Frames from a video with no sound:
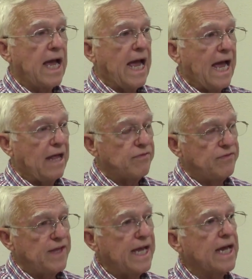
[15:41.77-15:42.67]
and
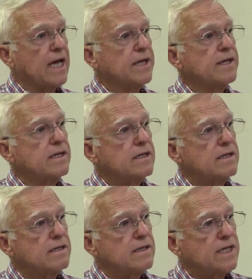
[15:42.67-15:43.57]
then
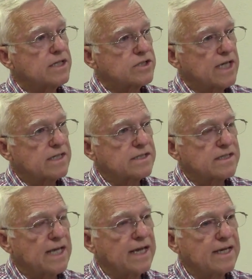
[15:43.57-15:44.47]
it says that
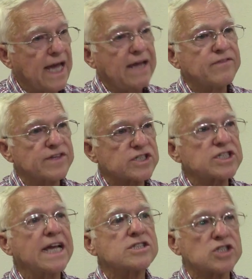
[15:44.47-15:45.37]
they gave the
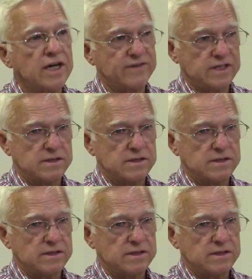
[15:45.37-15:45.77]
sense of it